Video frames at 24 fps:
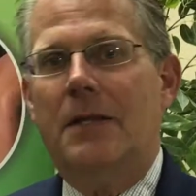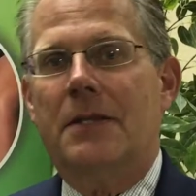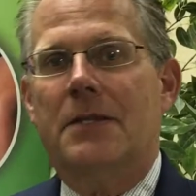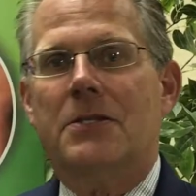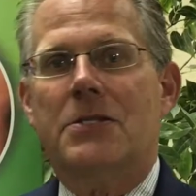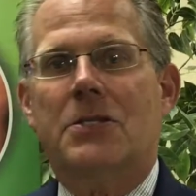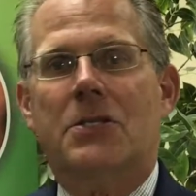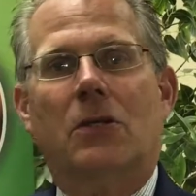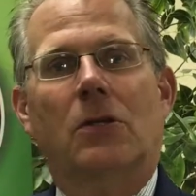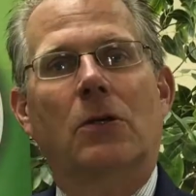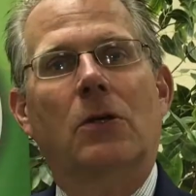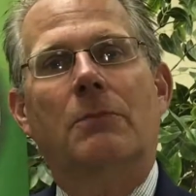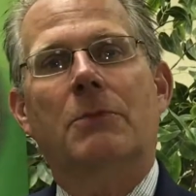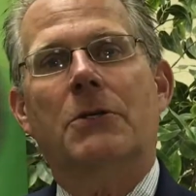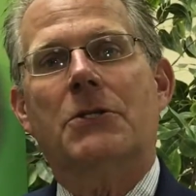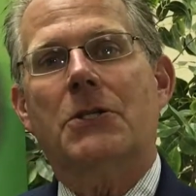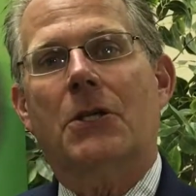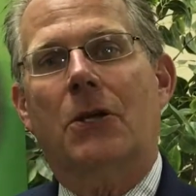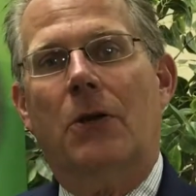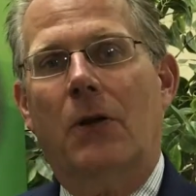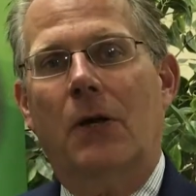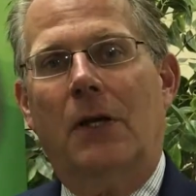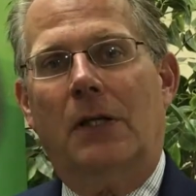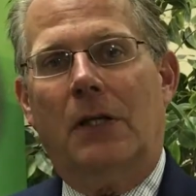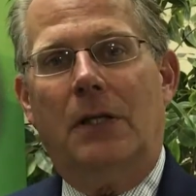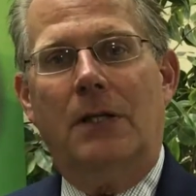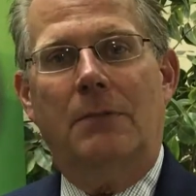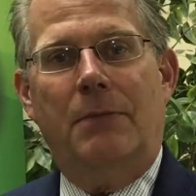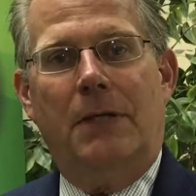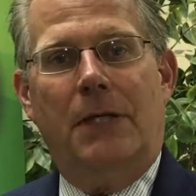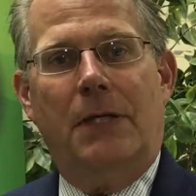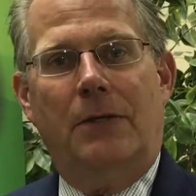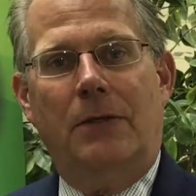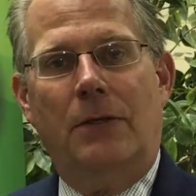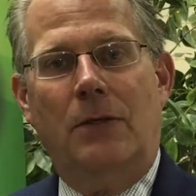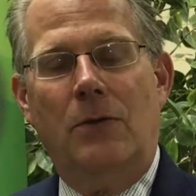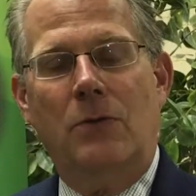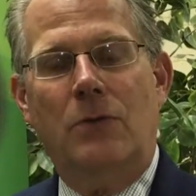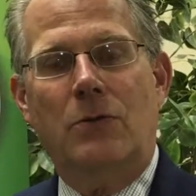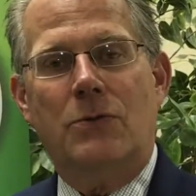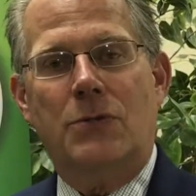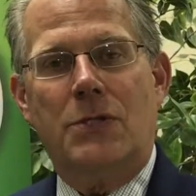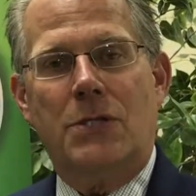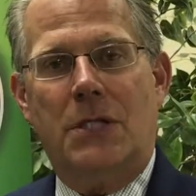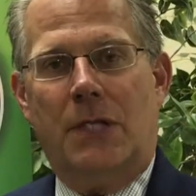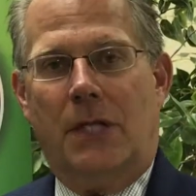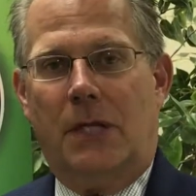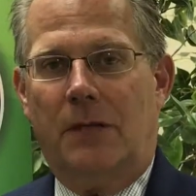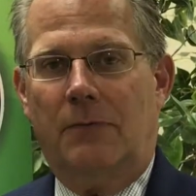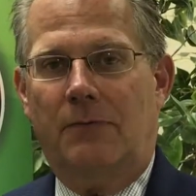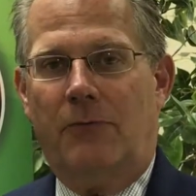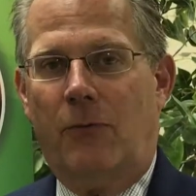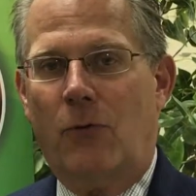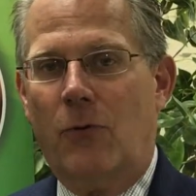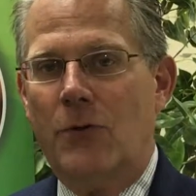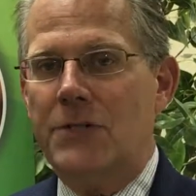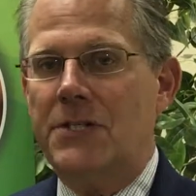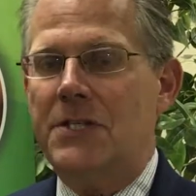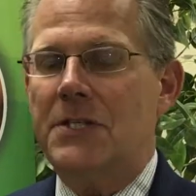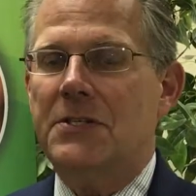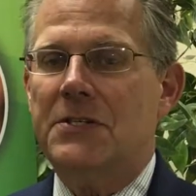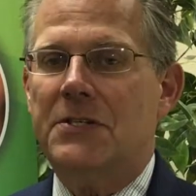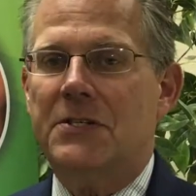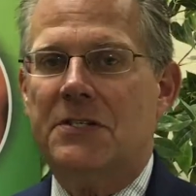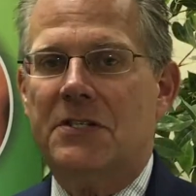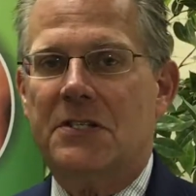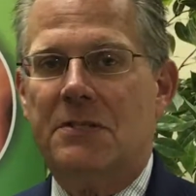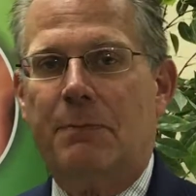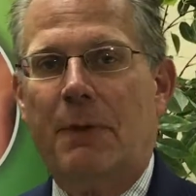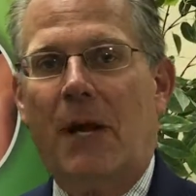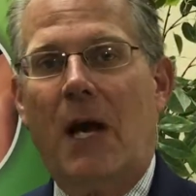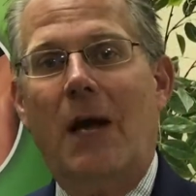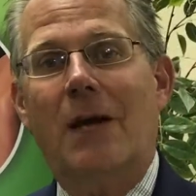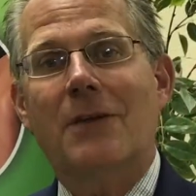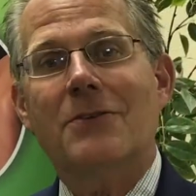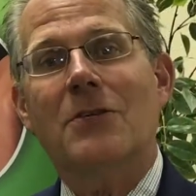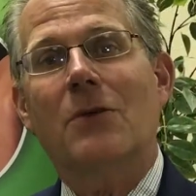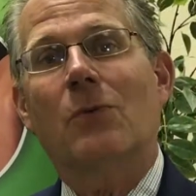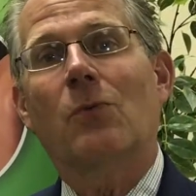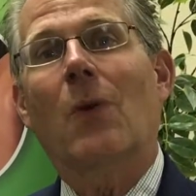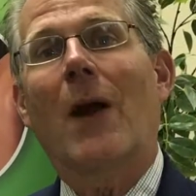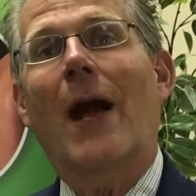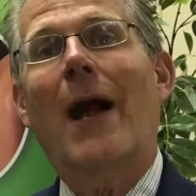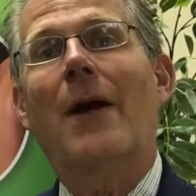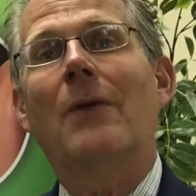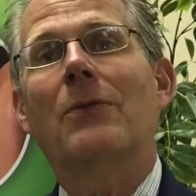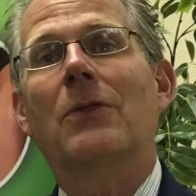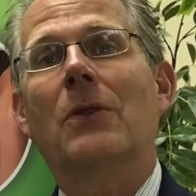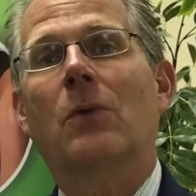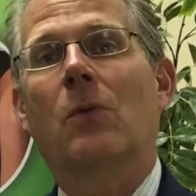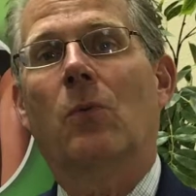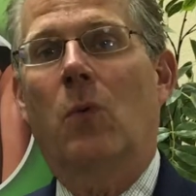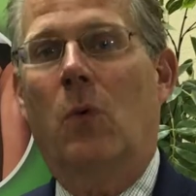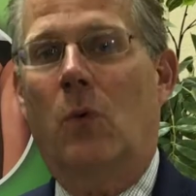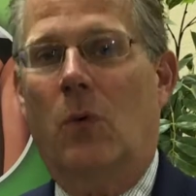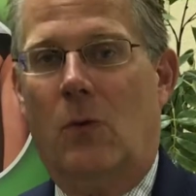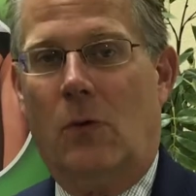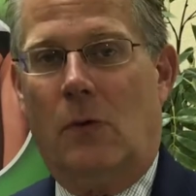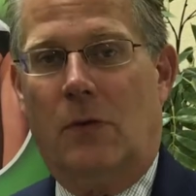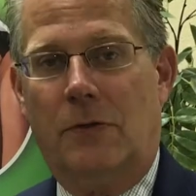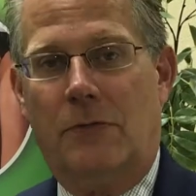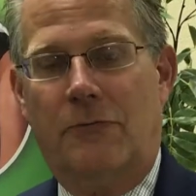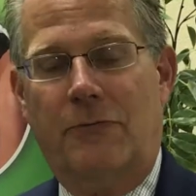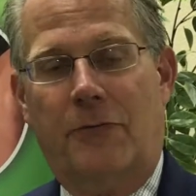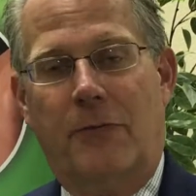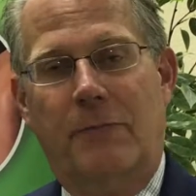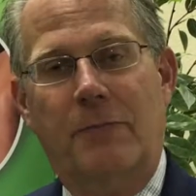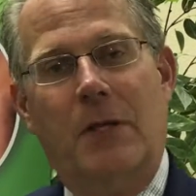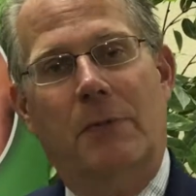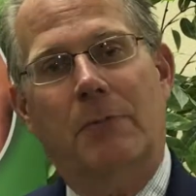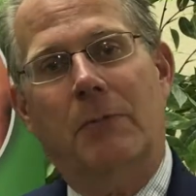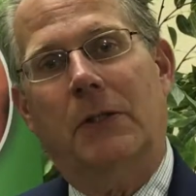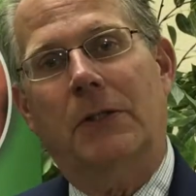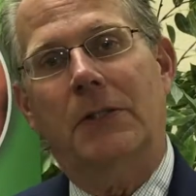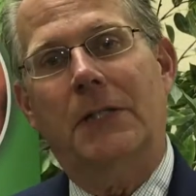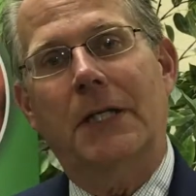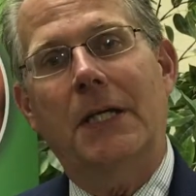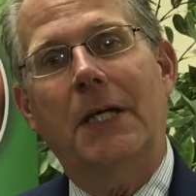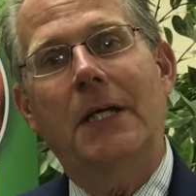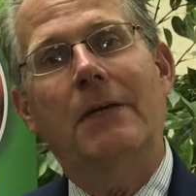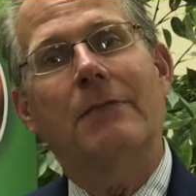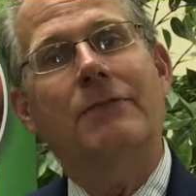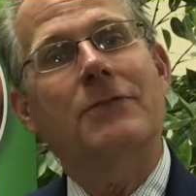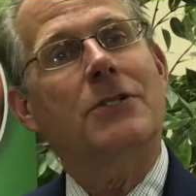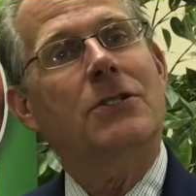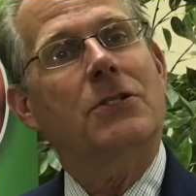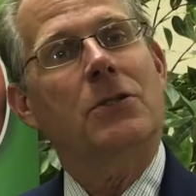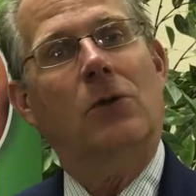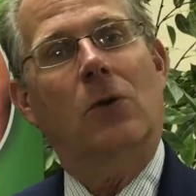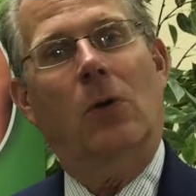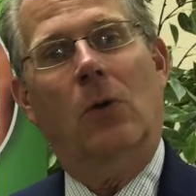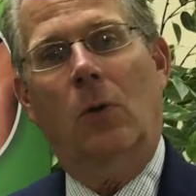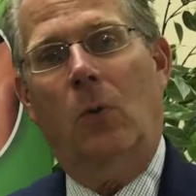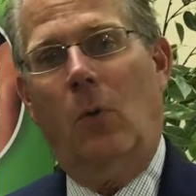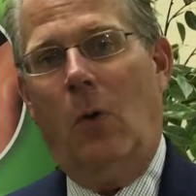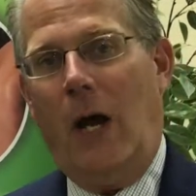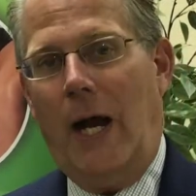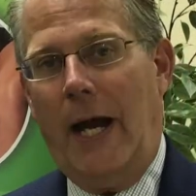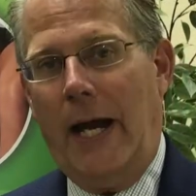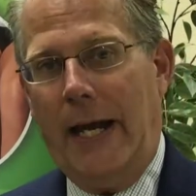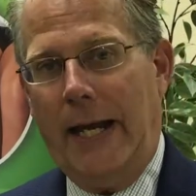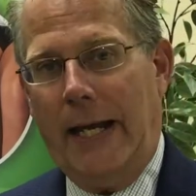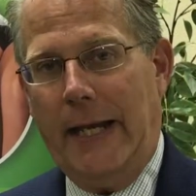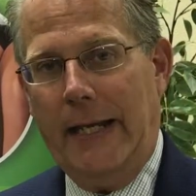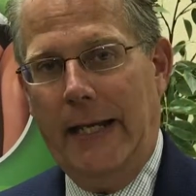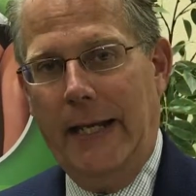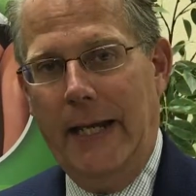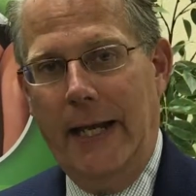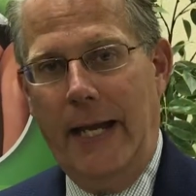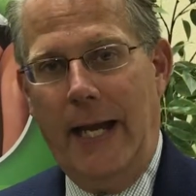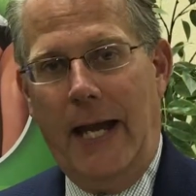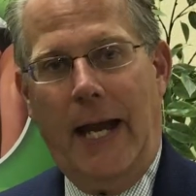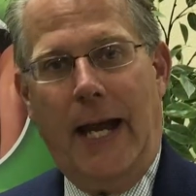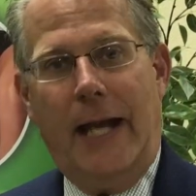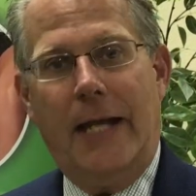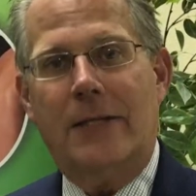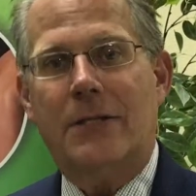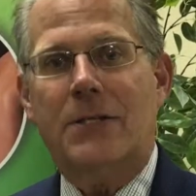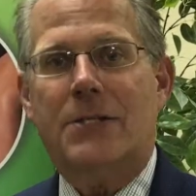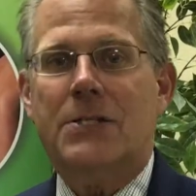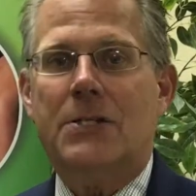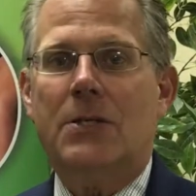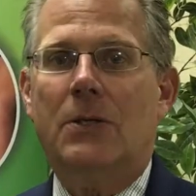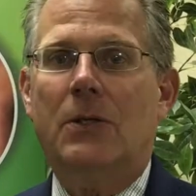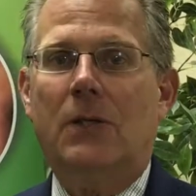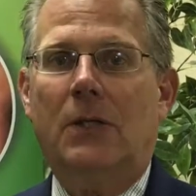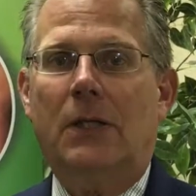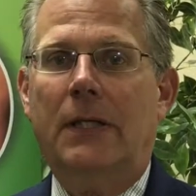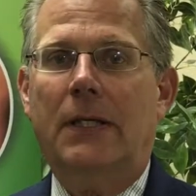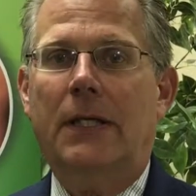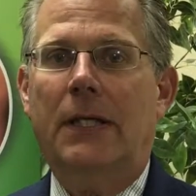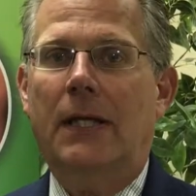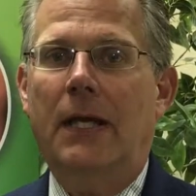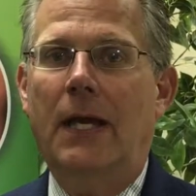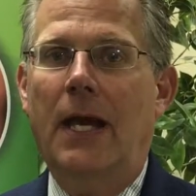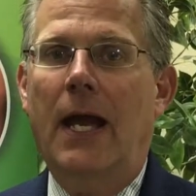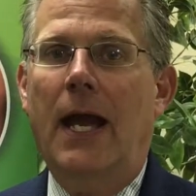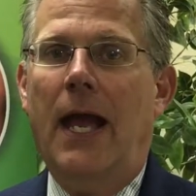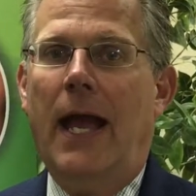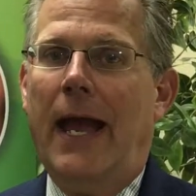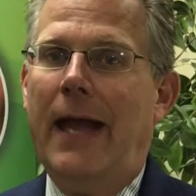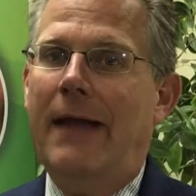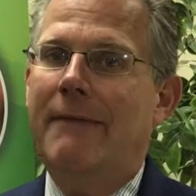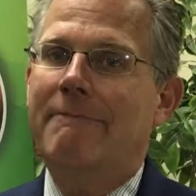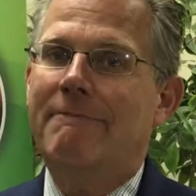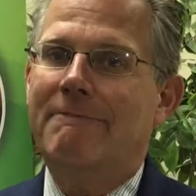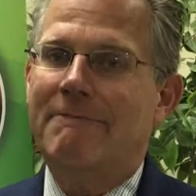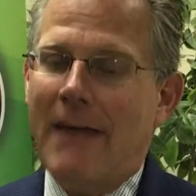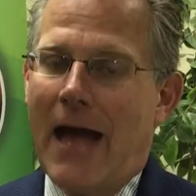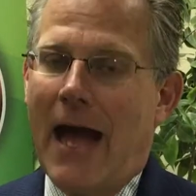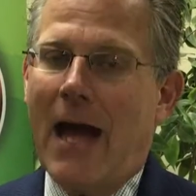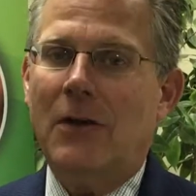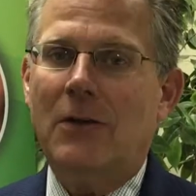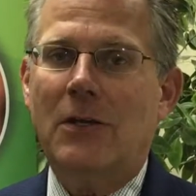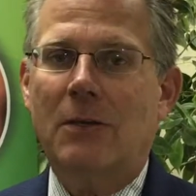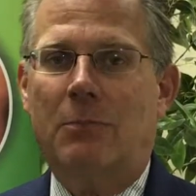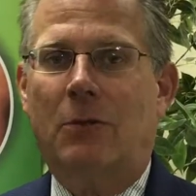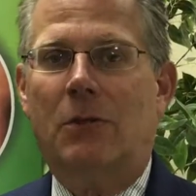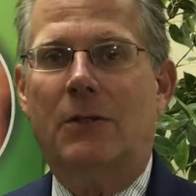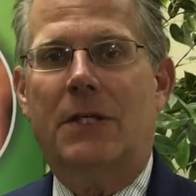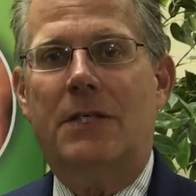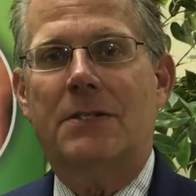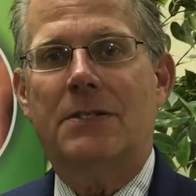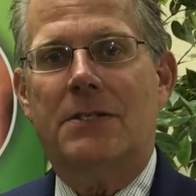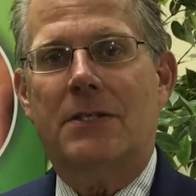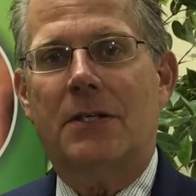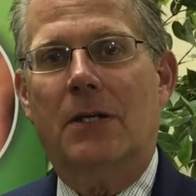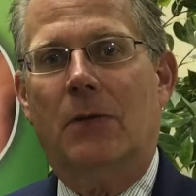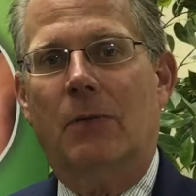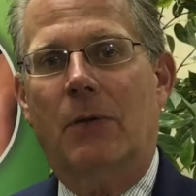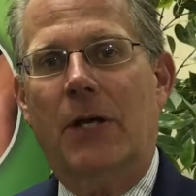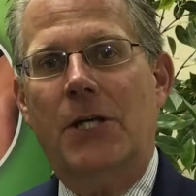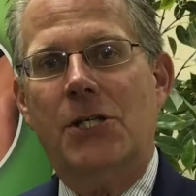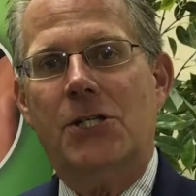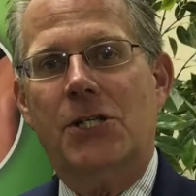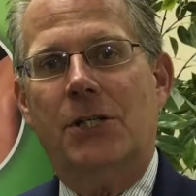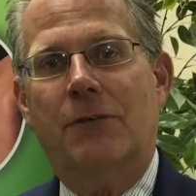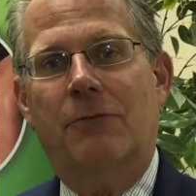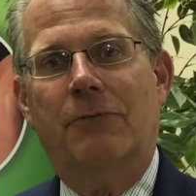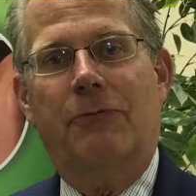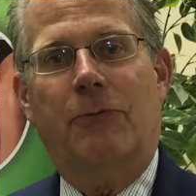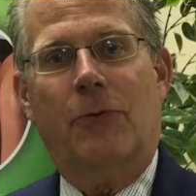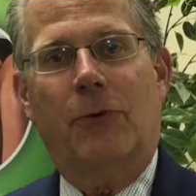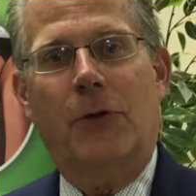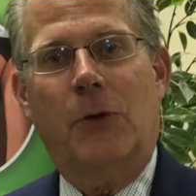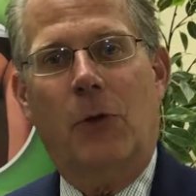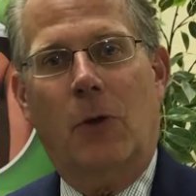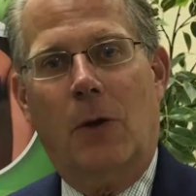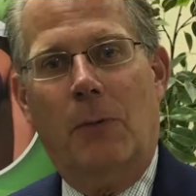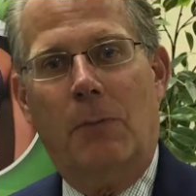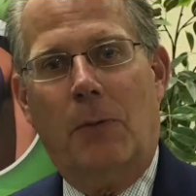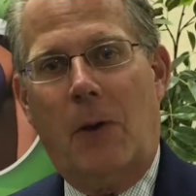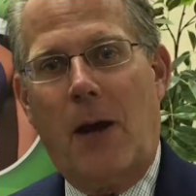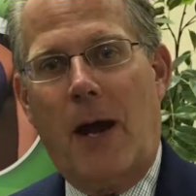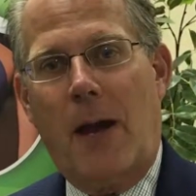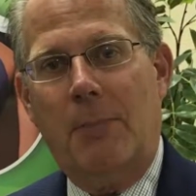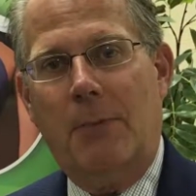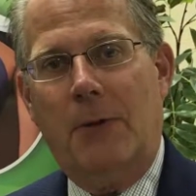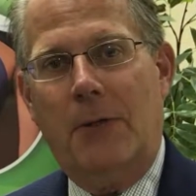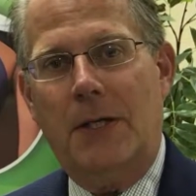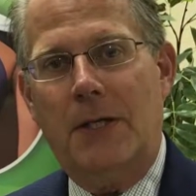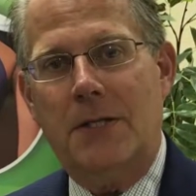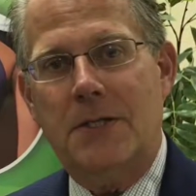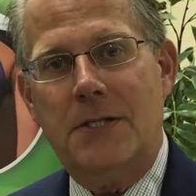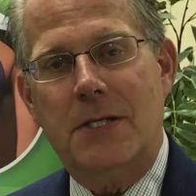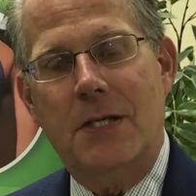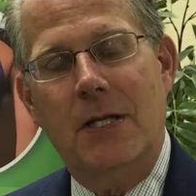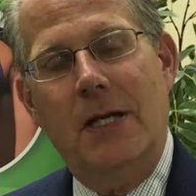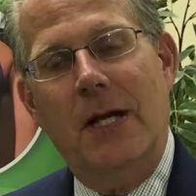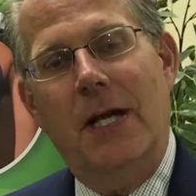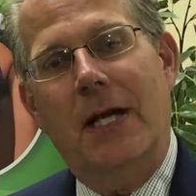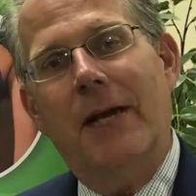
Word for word: The Celluma is currently being used in Four Seasons spas around the world, from the Maldives to Hawaii, and certainly a valuable consideration for your properties.